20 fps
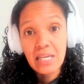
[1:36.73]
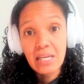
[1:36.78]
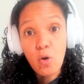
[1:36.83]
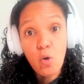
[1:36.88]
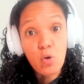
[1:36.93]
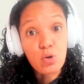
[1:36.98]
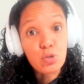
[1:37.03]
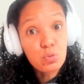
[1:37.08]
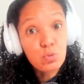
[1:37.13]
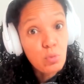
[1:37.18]

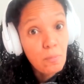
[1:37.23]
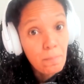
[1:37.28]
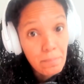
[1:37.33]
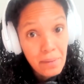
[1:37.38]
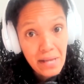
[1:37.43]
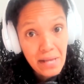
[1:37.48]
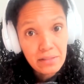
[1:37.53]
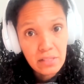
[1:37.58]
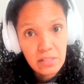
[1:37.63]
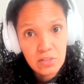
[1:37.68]
or you don't
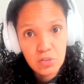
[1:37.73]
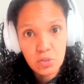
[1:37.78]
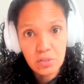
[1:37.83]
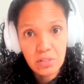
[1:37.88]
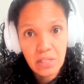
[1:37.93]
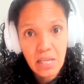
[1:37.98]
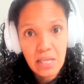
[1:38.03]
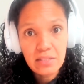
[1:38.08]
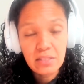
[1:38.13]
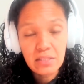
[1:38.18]
practice your
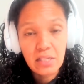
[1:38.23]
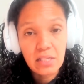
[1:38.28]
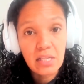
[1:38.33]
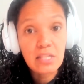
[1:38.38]
testing,